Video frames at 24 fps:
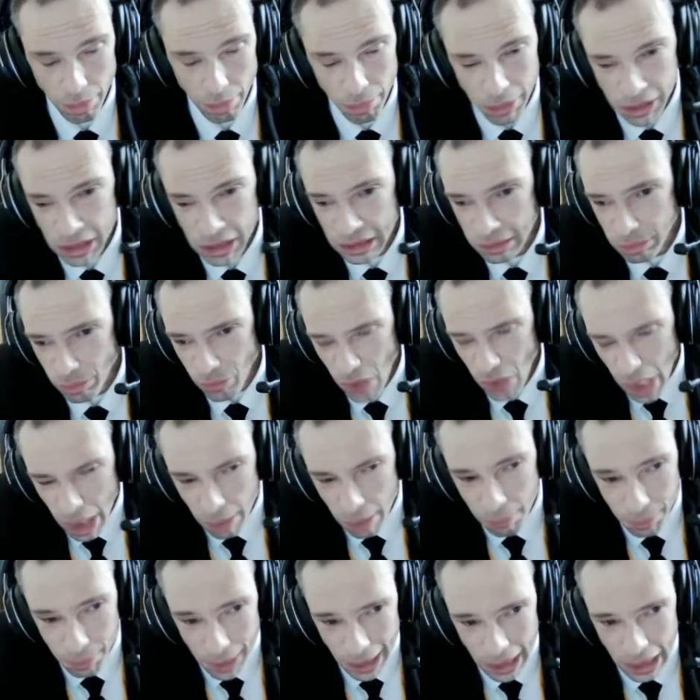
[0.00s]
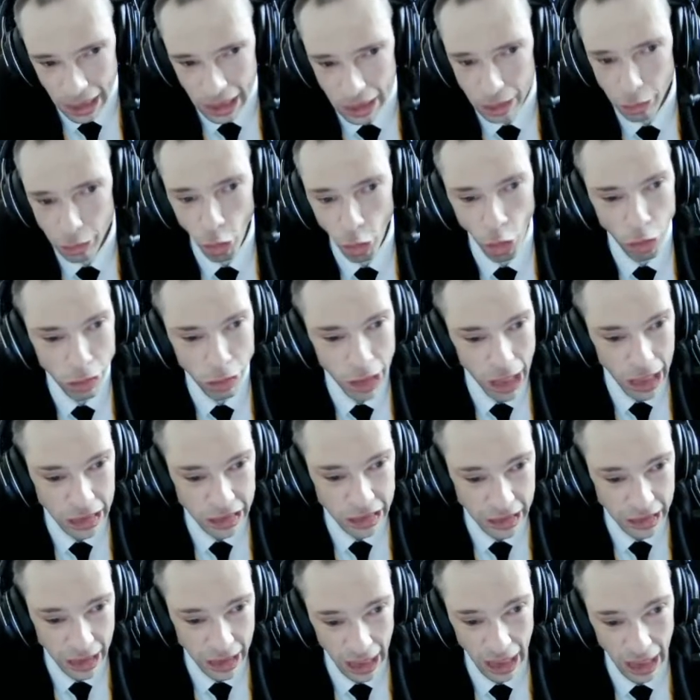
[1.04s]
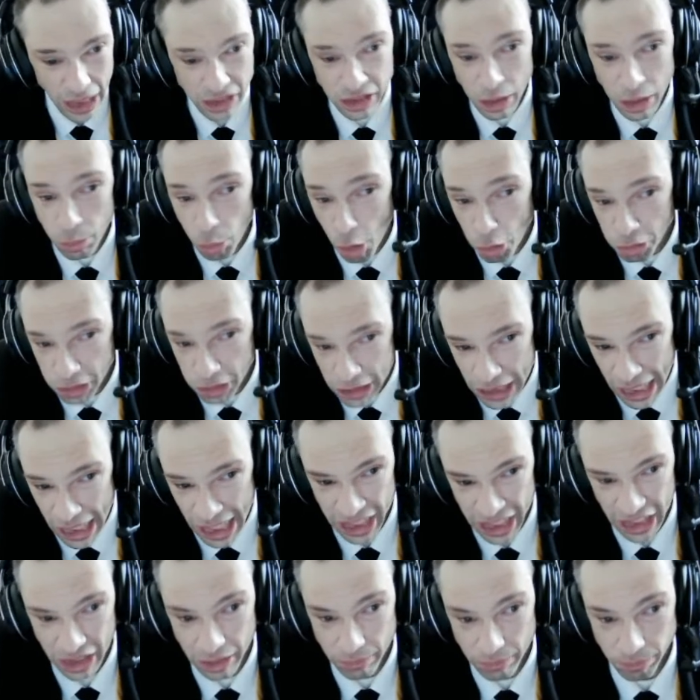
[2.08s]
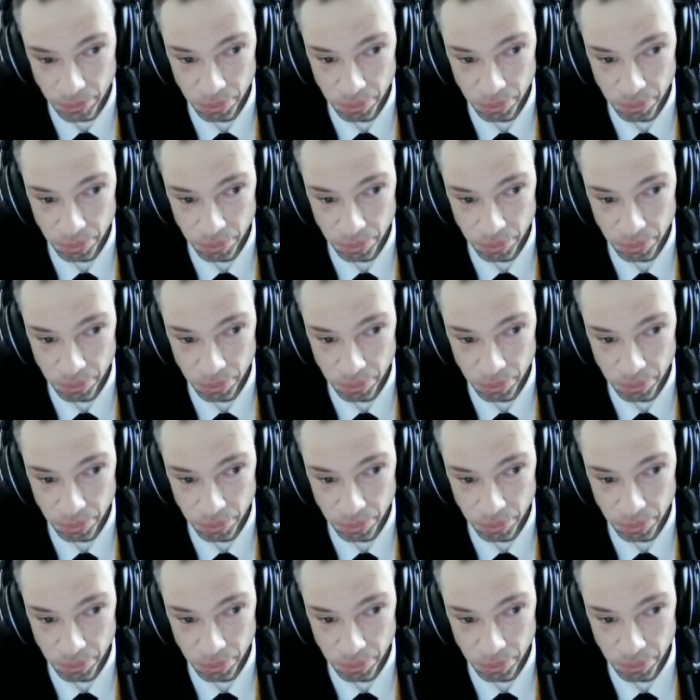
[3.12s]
Because without me or Lady Hat, you won't get it.